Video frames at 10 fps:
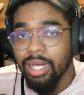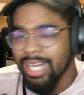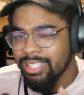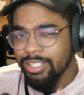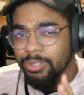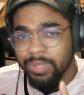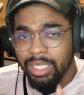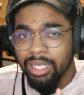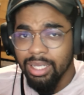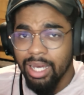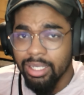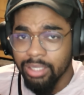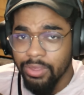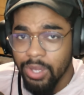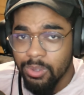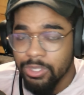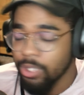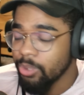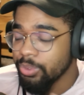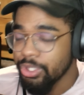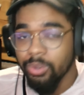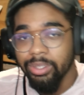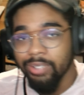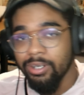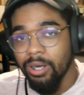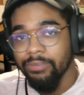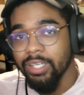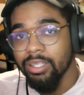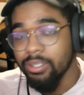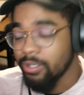I still did get a lot done though, so don't click off yet.